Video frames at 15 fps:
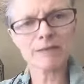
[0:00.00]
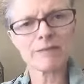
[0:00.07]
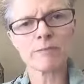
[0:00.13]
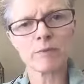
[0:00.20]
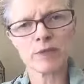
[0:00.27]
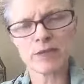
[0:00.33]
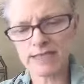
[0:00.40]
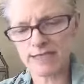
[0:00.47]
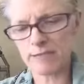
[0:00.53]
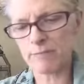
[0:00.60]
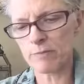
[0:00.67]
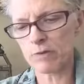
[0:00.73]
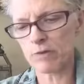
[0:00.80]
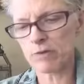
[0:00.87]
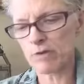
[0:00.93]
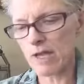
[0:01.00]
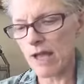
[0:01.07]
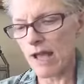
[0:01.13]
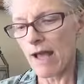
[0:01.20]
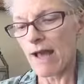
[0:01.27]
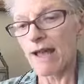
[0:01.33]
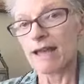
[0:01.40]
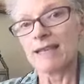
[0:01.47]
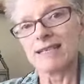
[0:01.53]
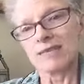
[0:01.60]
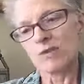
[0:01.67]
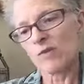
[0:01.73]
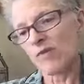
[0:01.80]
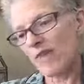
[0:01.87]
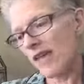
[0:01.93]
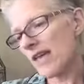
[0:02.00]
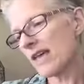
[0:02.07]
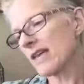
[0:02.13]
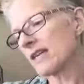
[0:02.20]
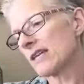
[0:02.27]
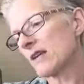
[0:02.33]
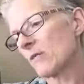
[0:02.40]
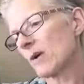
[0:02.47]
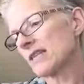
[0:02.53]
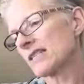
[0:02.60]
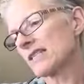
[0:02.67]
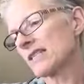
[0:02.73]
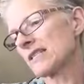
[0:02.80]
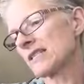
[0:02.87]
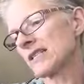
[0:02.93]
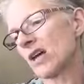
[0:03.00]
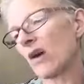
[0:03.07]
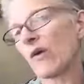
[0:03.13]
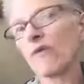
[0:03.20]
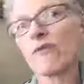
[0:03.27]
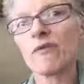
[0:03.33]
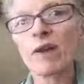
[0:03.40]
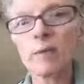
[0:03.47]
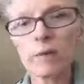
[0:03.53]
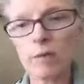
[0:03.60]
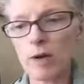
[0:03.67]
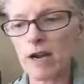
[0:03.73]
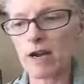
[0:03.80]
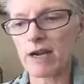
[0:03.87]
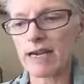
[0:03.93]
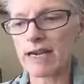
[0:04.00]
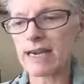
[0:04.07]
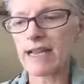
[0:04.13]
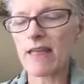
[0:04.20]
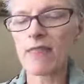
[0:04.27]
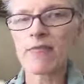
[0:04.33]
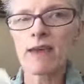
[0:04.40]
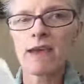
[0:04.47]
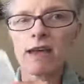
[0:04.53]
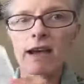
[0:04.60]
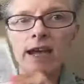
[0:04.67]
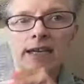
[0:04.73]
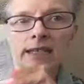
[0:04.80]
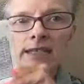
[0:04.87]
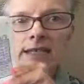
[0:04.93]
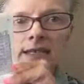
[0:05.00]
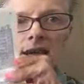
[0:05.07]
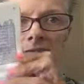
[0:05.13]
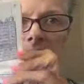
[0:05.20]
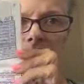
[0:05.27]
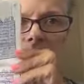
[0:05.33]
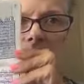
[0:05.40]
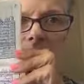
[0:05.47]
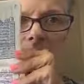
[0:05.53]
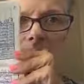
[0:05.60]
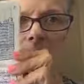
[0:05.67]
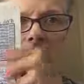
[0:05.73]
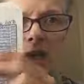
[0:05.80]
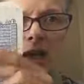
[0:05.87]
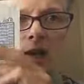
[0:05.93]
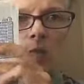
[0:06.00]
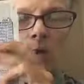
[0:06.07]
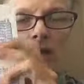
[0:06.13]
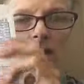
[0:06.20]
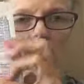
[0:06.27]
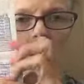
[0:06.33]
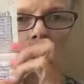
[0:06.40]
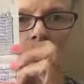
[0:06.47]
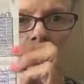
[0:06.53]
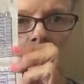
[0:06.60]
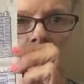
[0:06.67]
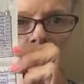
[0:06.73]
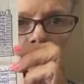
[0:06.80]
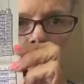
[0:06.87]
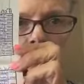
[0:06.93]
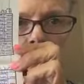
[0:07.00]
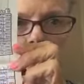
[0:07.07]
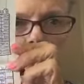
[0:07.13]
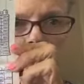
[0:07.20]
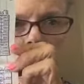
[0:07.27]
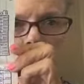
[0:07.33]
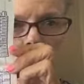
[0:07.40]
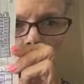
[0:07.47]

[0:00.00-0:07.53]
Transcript: pretty simple. So then it wasn't until February that I decided, okay, I wanted all of my food in